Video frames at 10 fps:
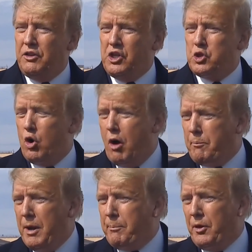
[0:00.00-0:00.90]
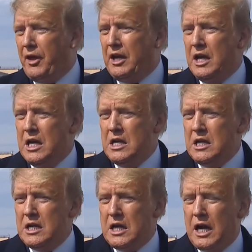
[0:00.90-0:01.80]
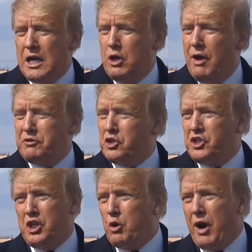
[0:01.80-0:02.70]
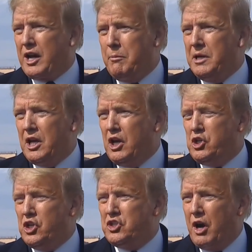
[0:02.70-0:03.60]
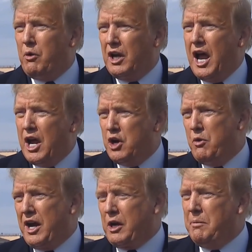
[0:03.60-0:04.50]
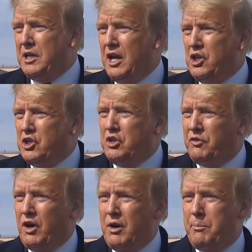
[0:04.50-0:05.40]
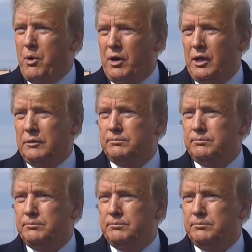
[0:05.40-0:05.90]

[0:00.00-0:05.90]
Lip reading: these are all people that you have to see the recommendations. I rely on recommendations very much.